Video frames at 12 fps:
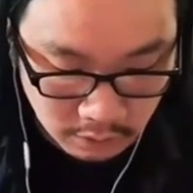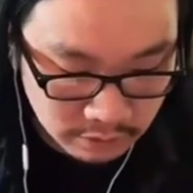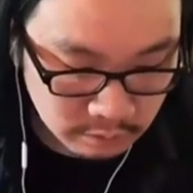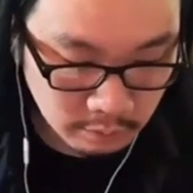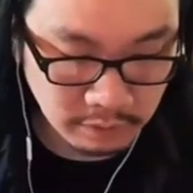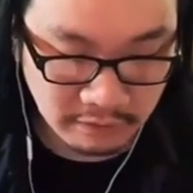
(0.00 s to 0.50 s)
And
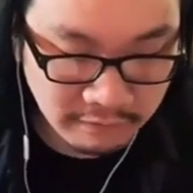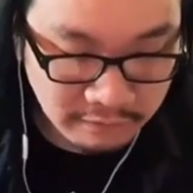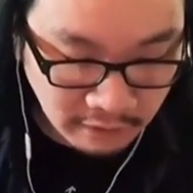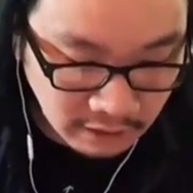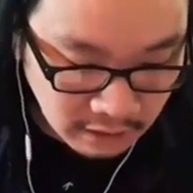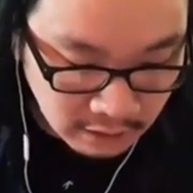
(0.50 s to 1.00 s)
these were really
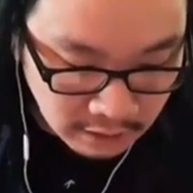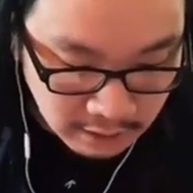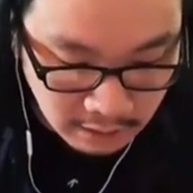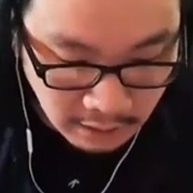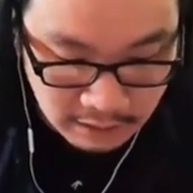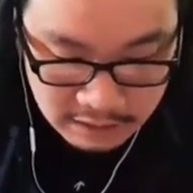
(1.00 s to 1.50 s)
funny.
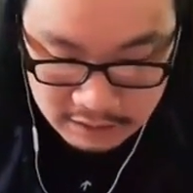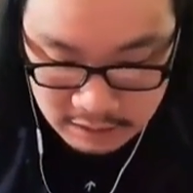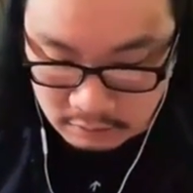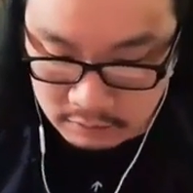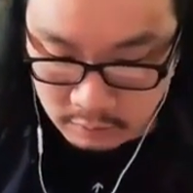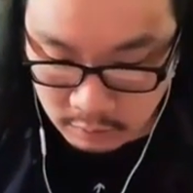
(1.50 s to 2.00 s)
And then
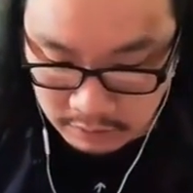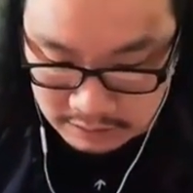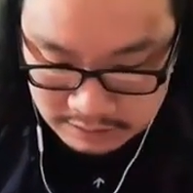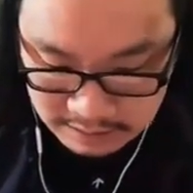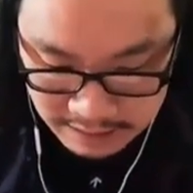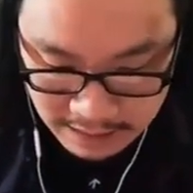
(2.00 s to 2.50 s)
these ones were really
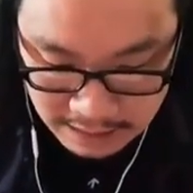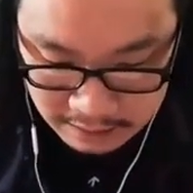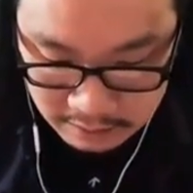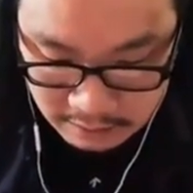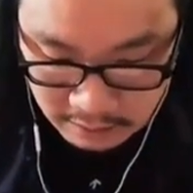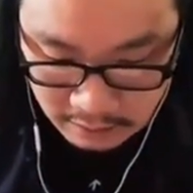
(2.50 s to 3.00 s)

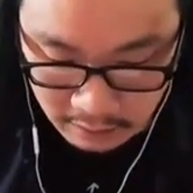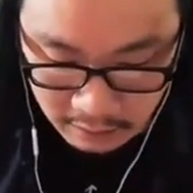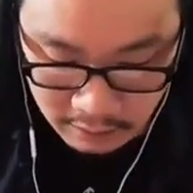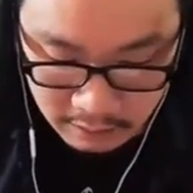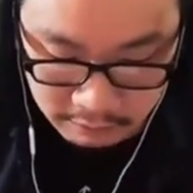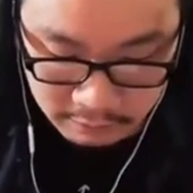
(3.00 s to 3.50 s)
sad
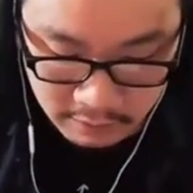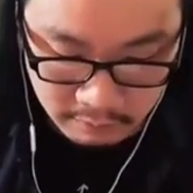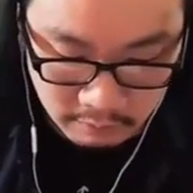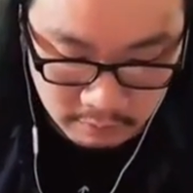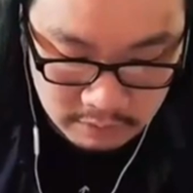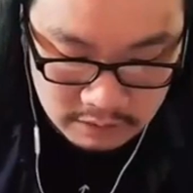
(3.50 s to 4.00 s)
eh,
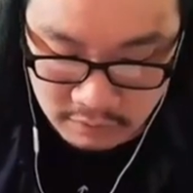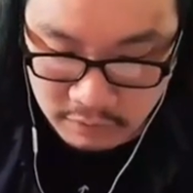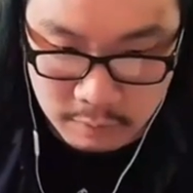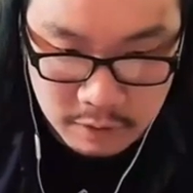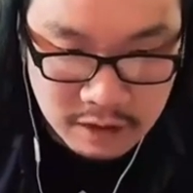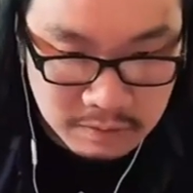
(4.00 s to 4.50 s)
from
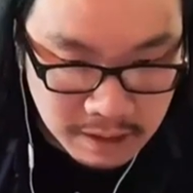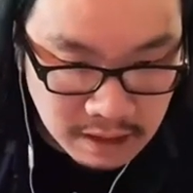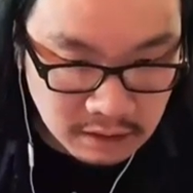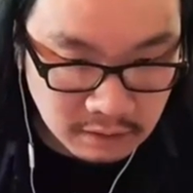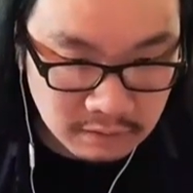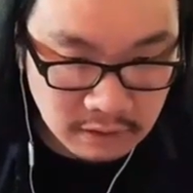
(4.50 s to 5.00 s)
different
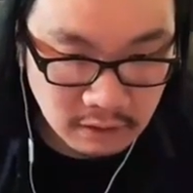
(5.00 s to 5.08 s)
perspectives.